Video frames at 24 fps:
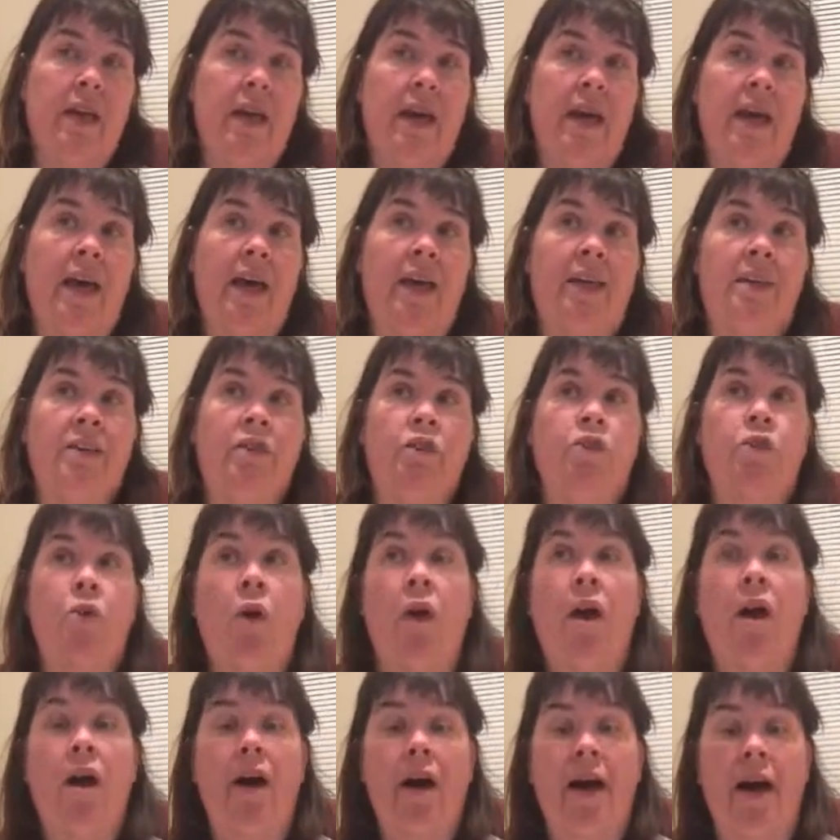and
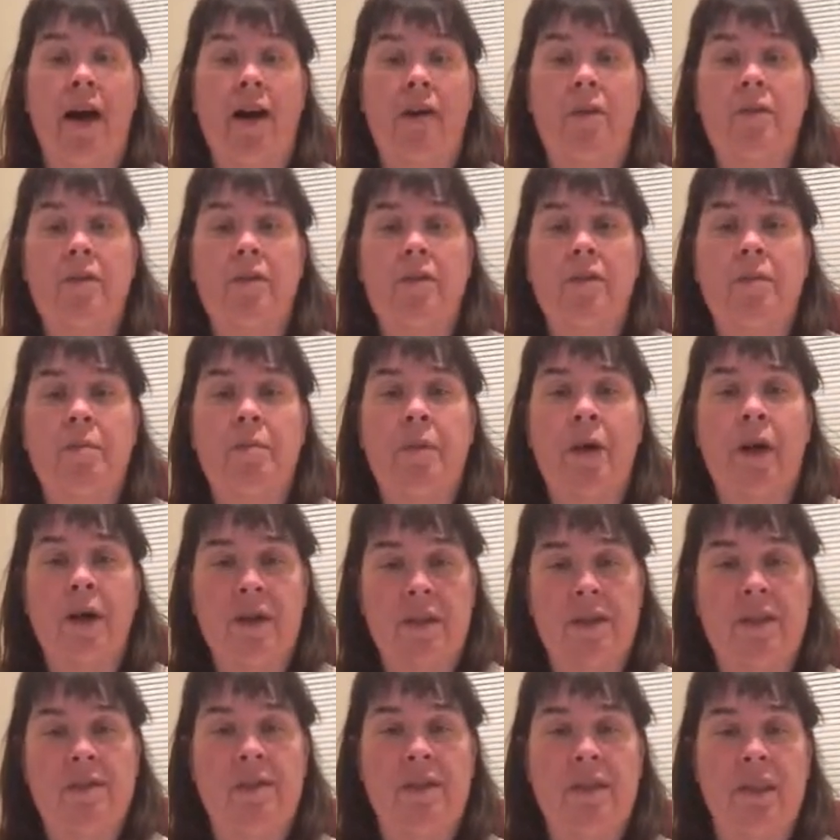draw out
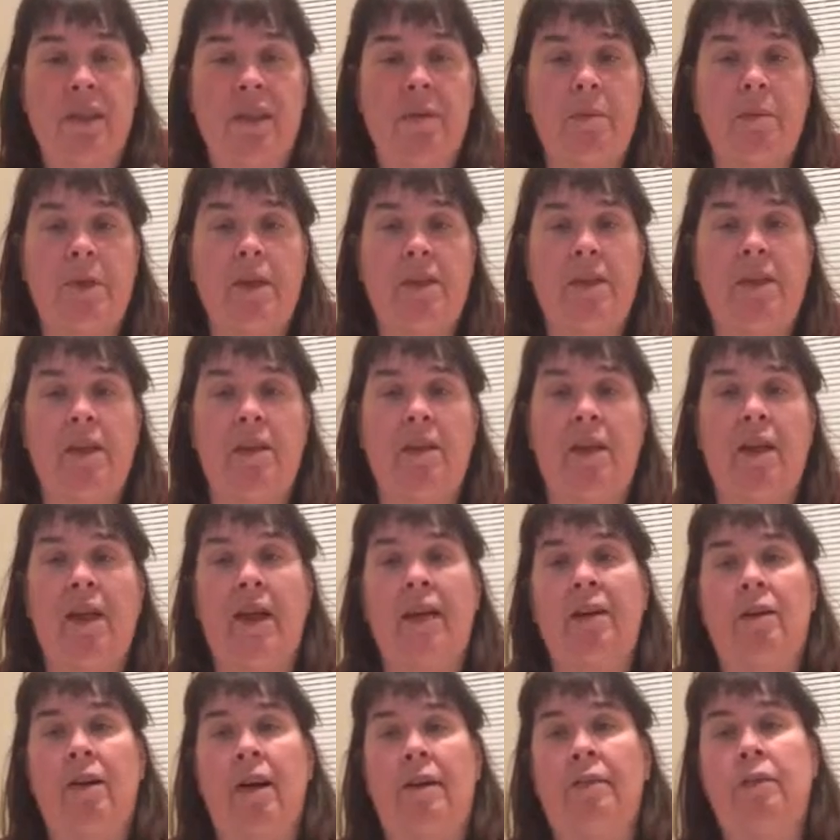parts of the syllabus so that I
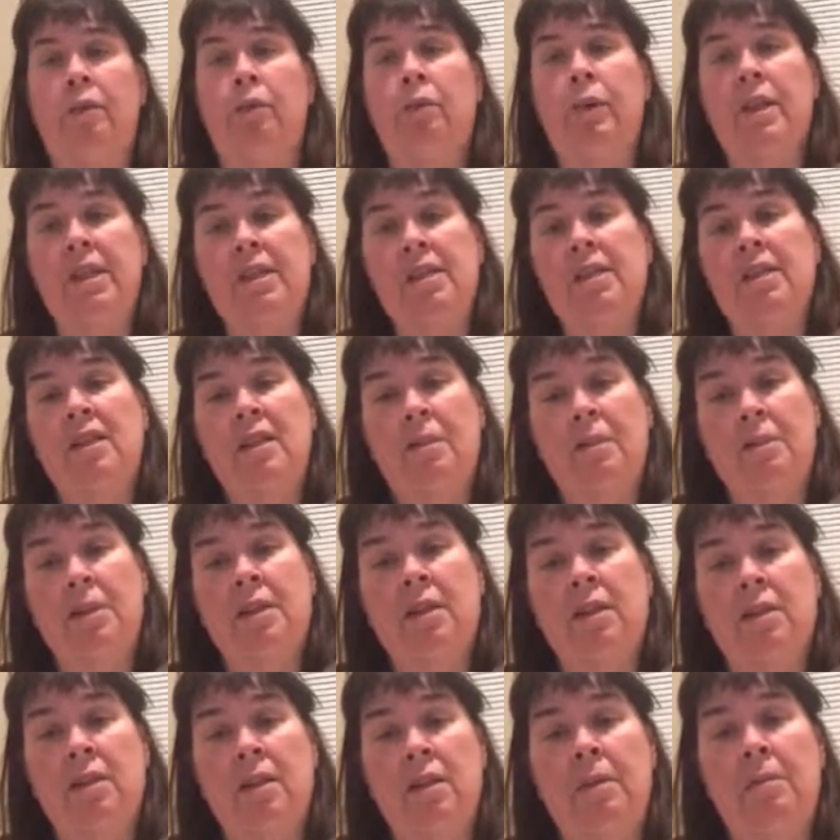don't have to read the syllabus
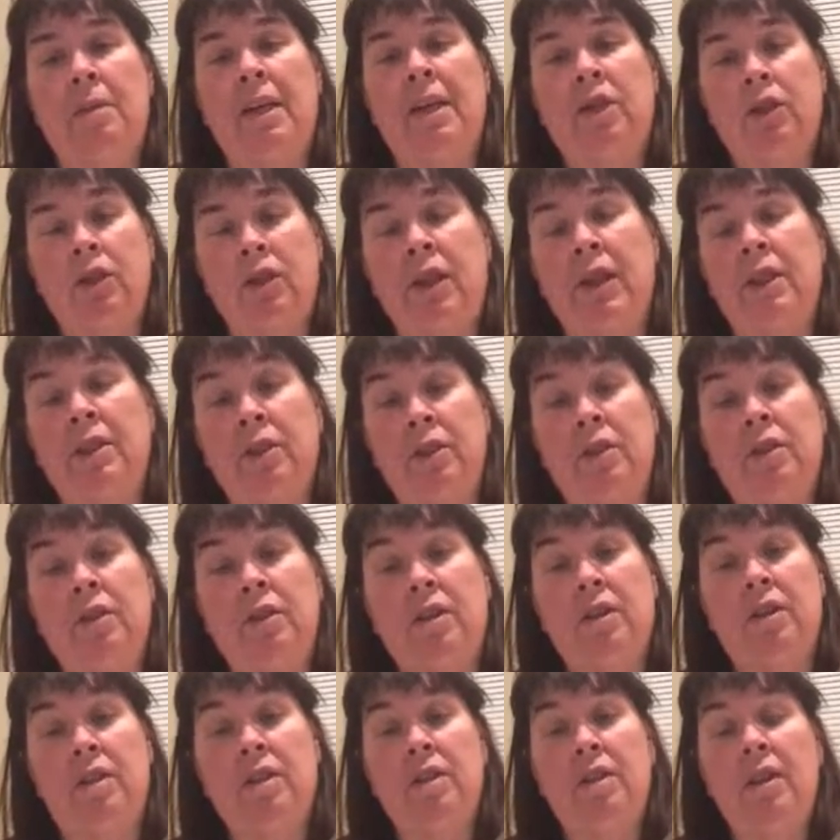to them. They do
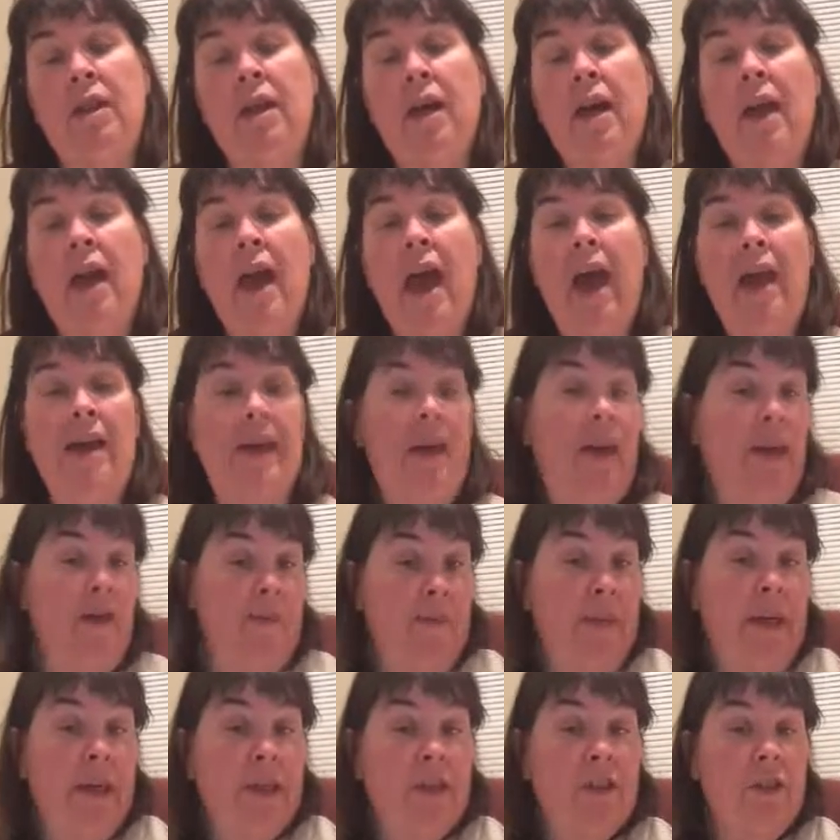this. And I have
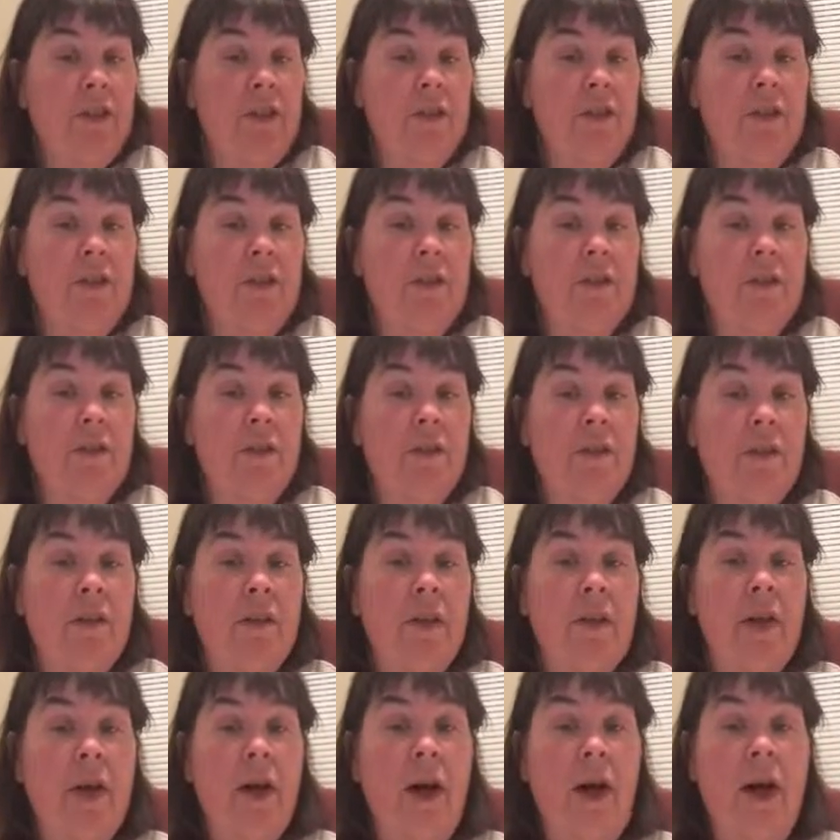pictures
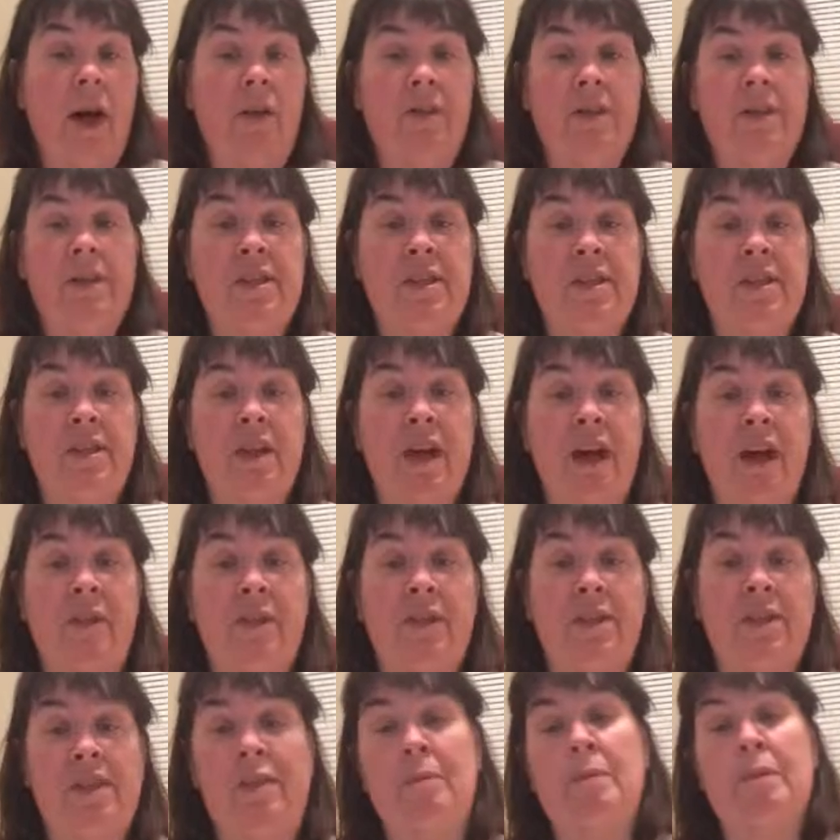of the
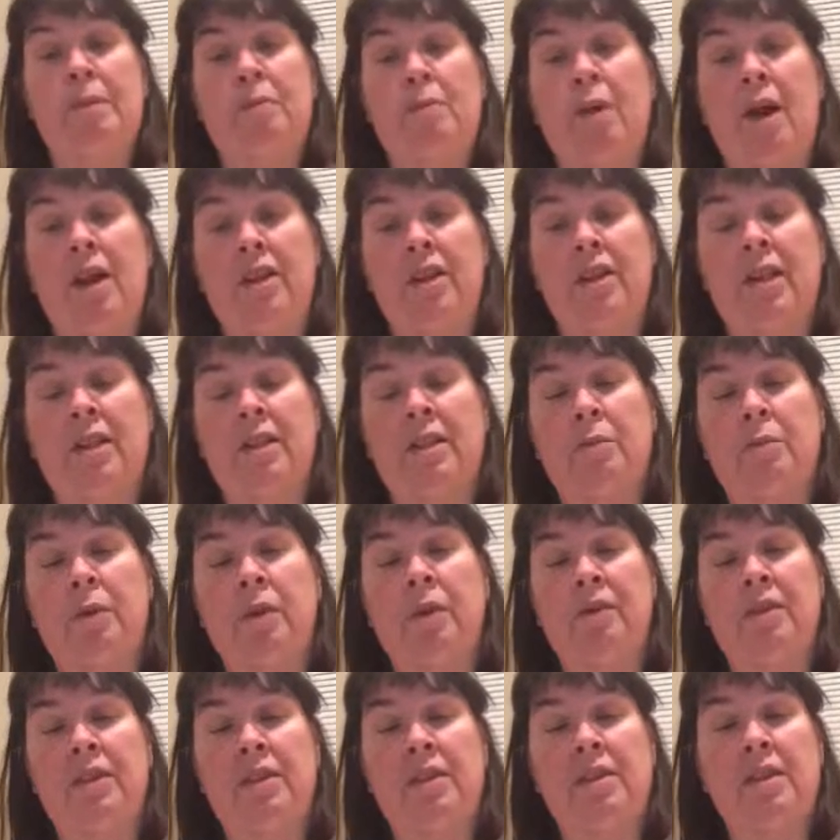syllabus projects in
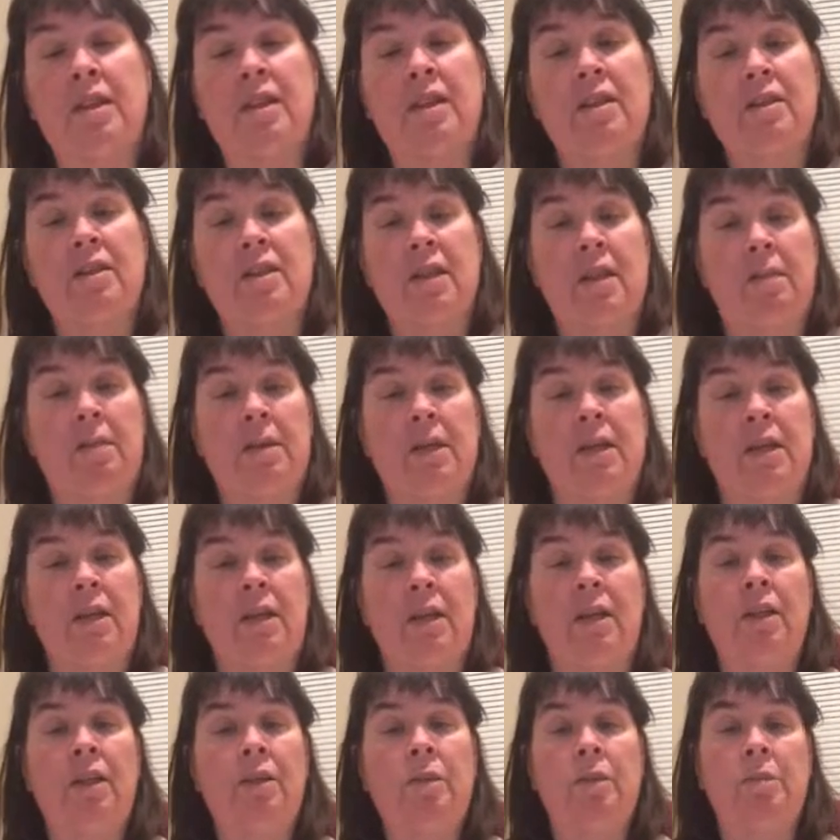previous years I'm going to
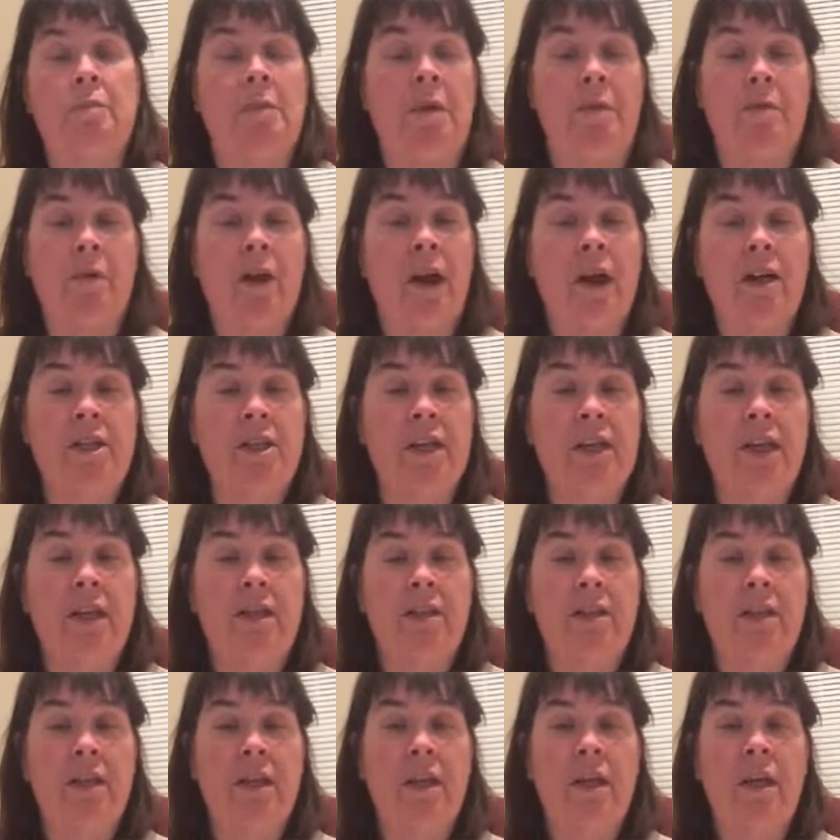include with my
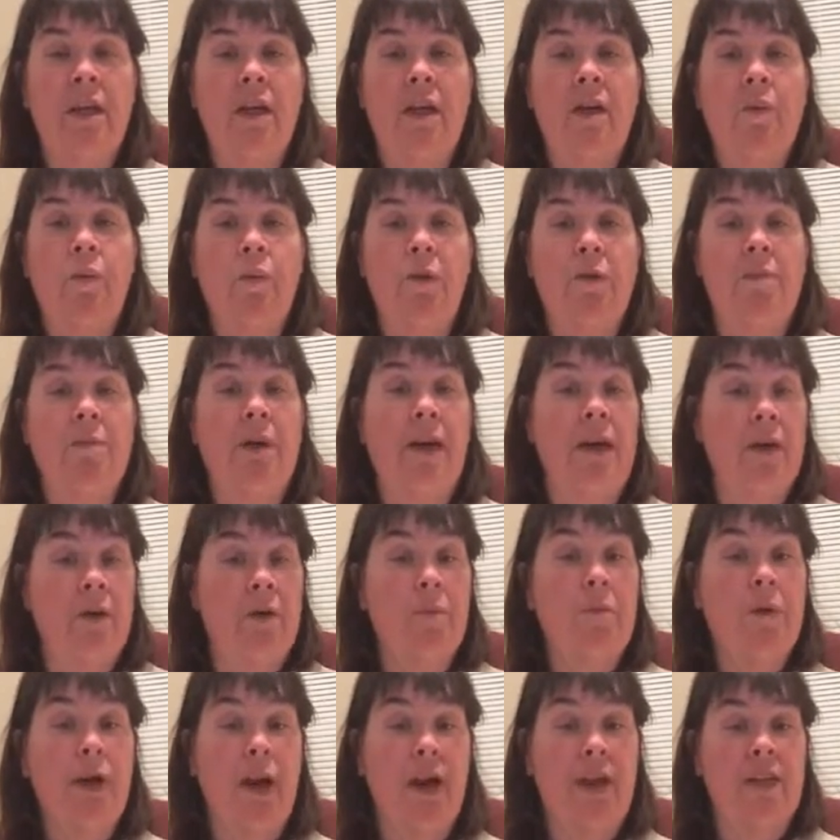project, with my
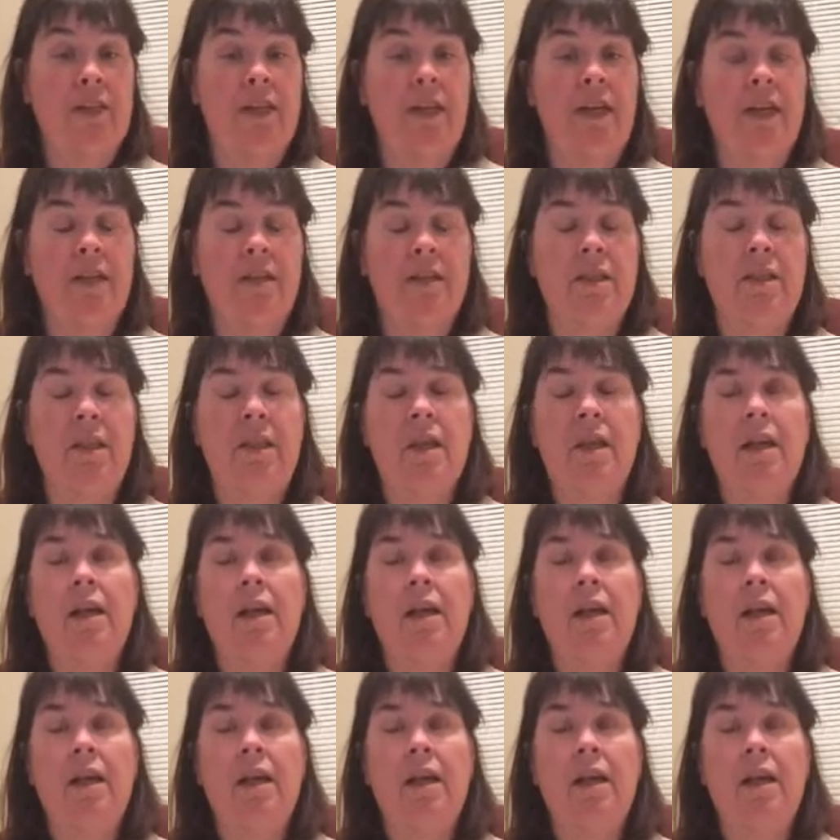own project.